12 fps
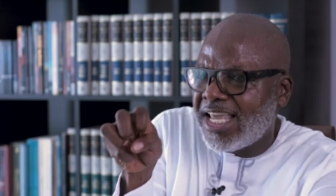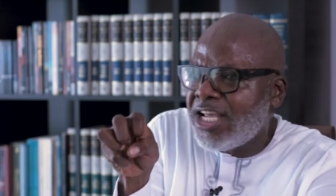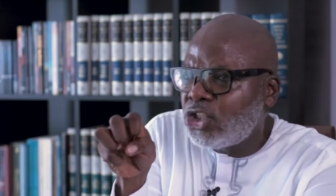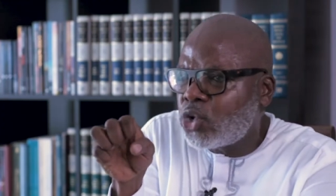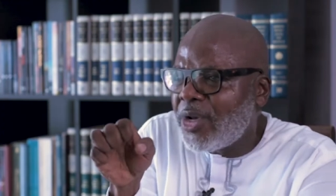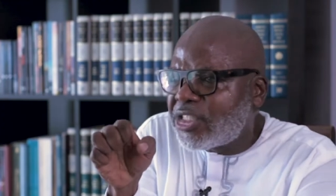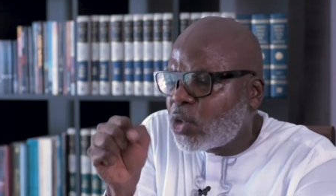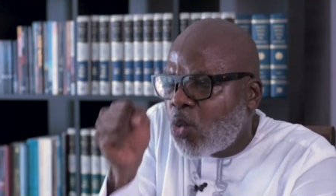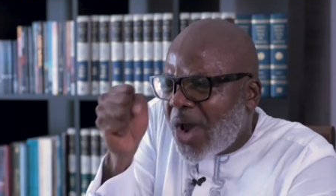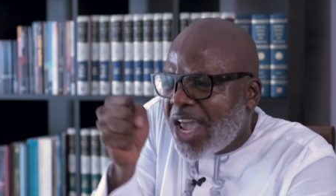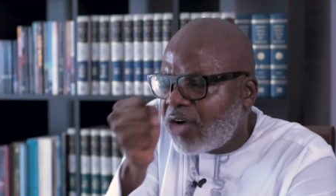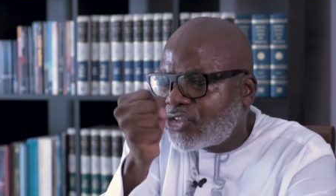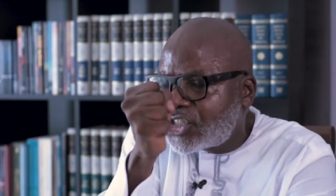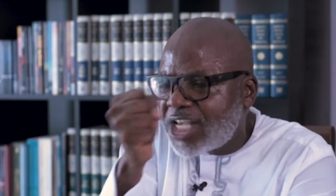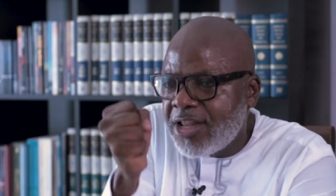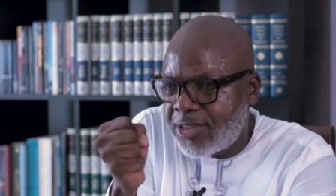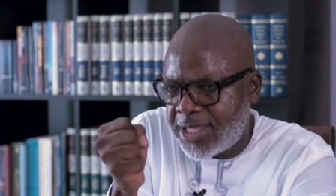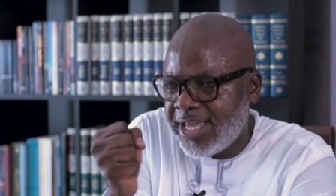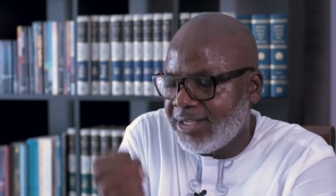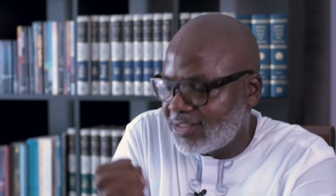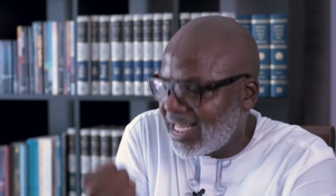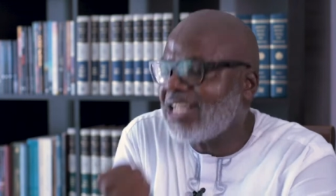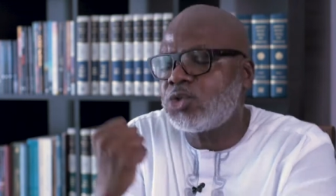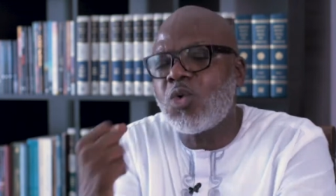into its way of seeing things.
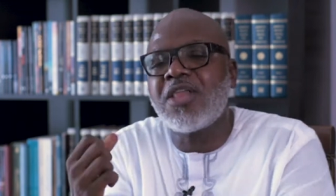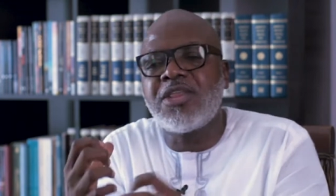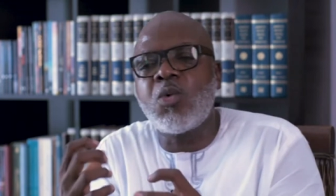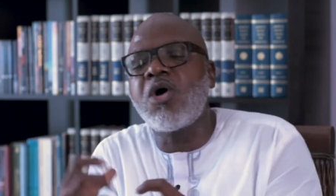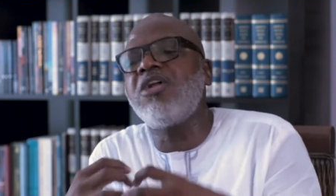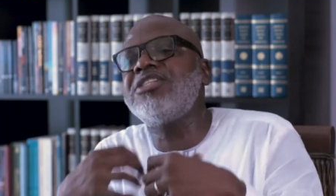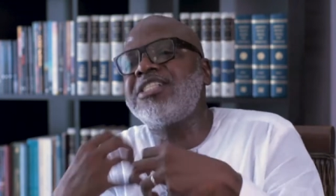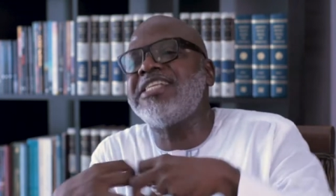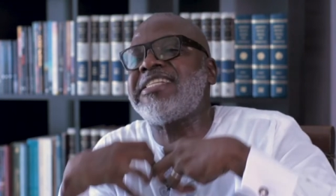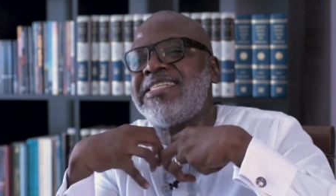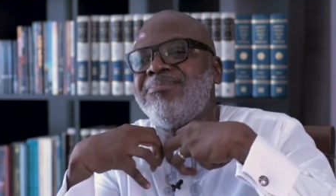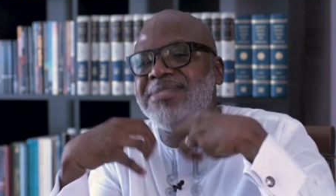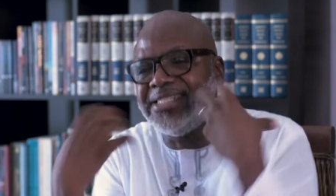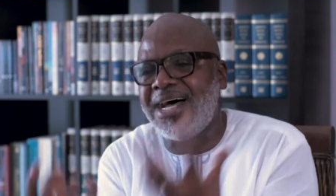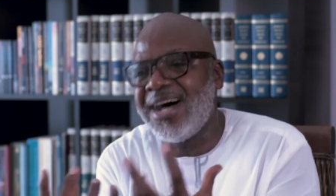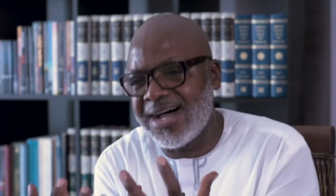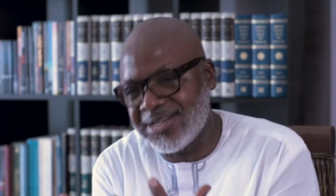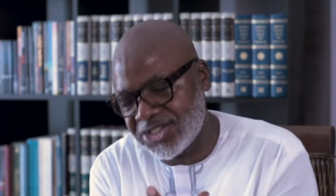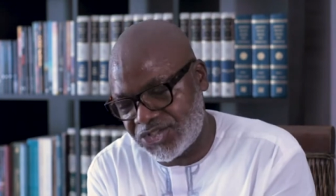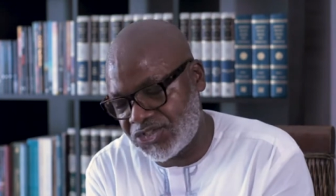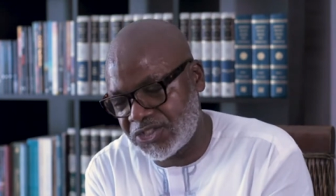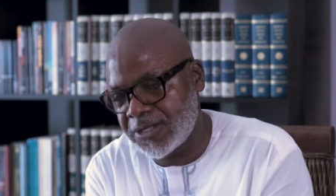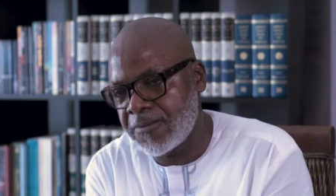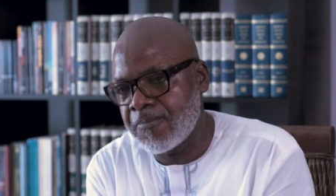That's what the world system
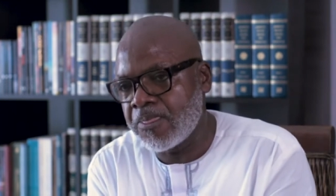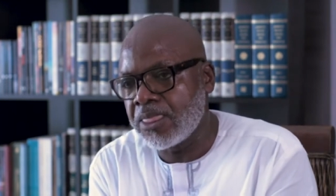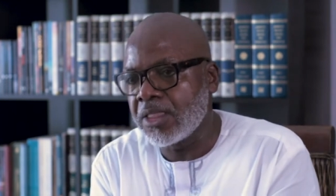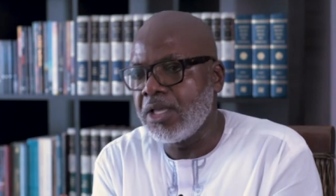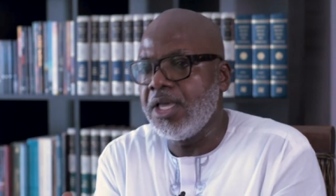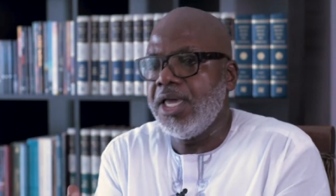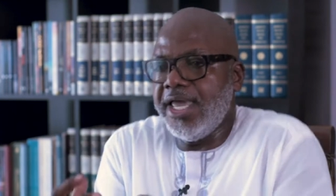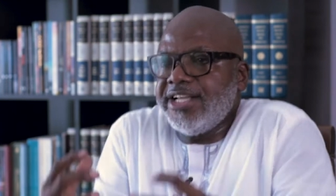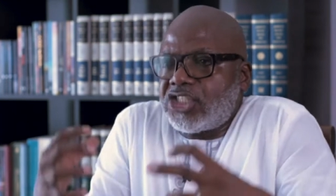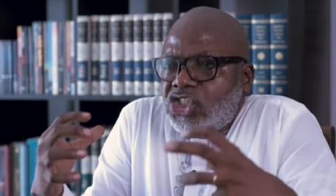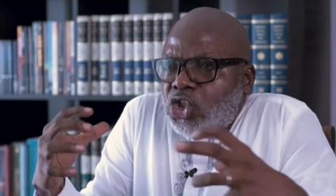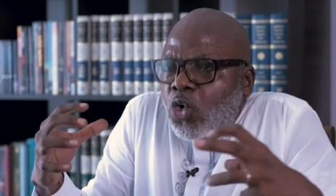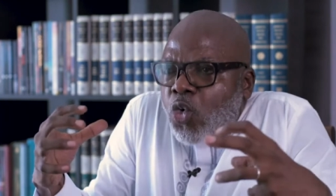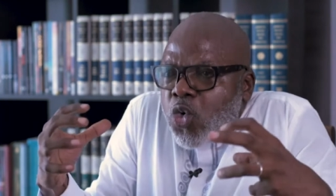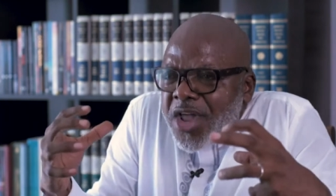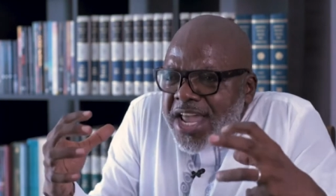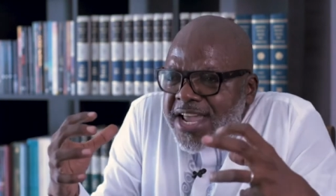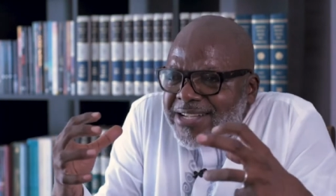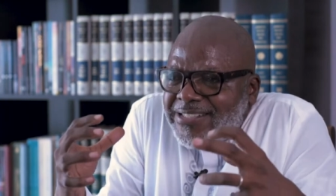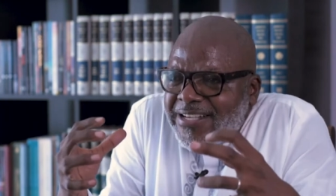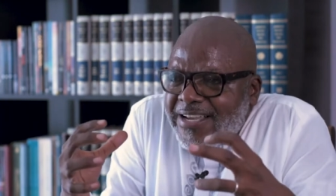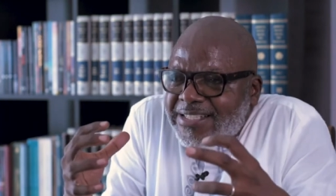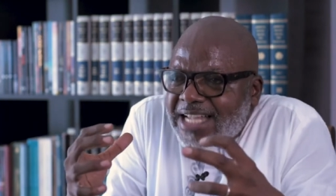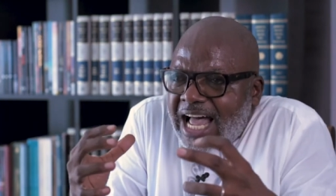does. It
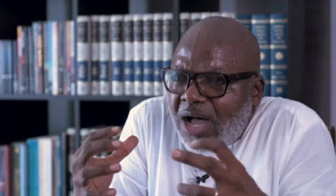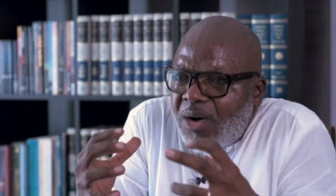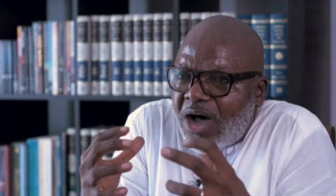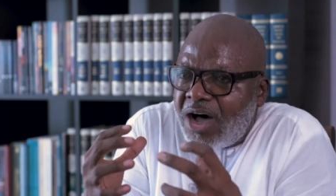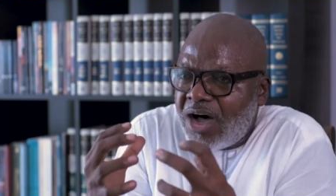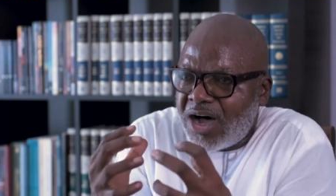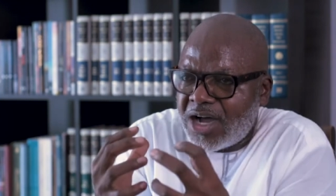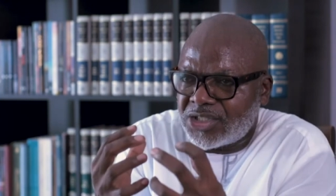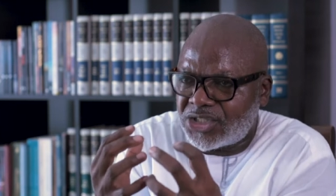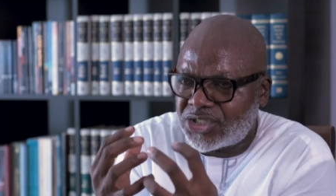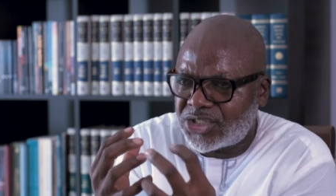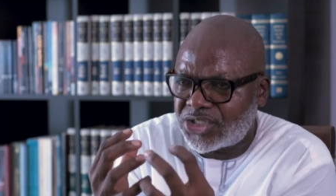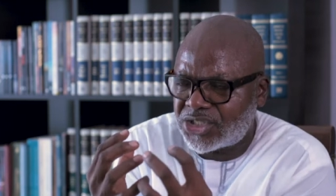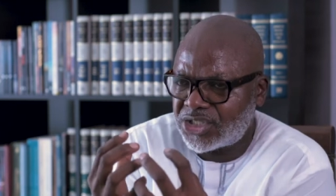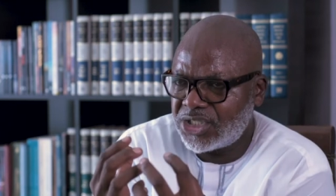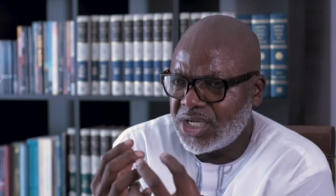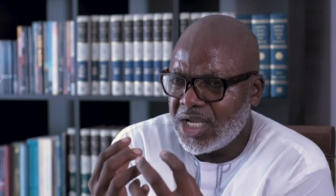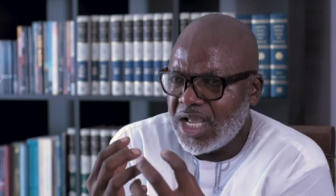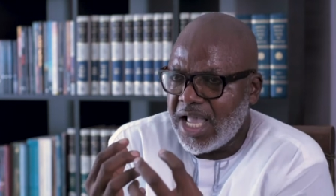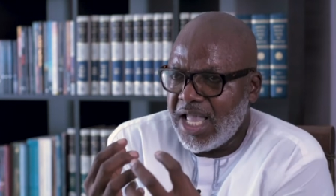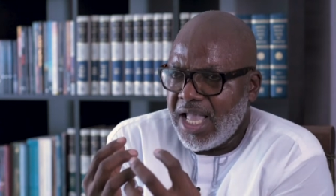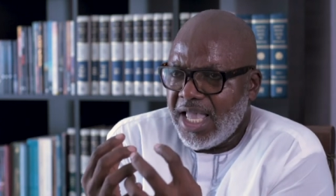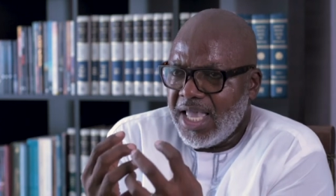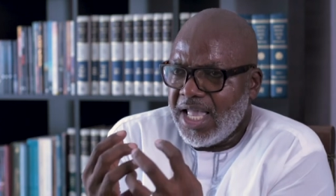squeezes our hearts.
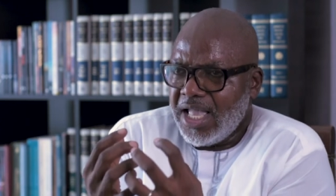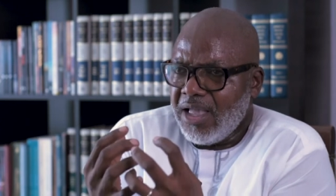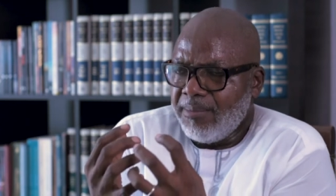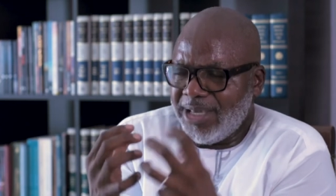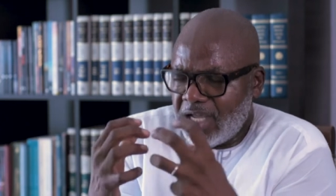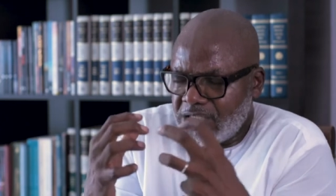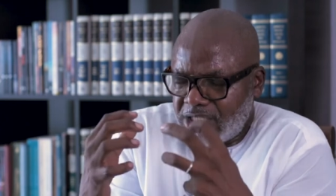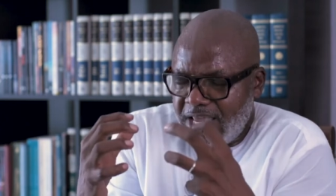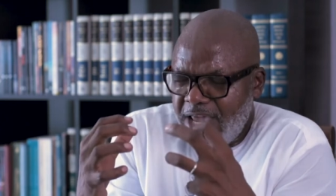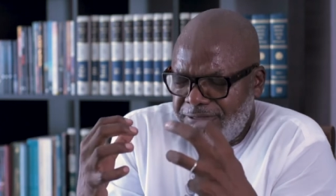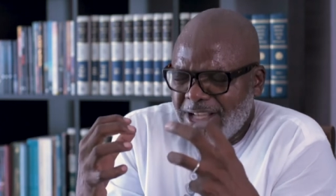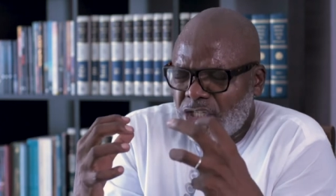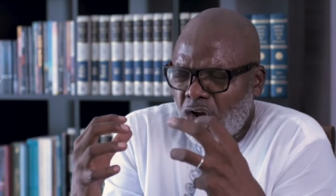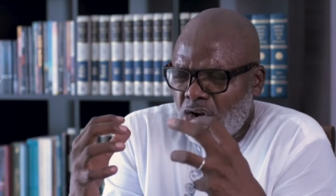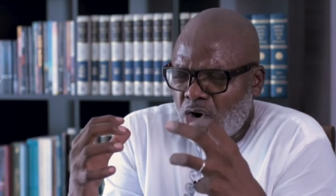Because if it's going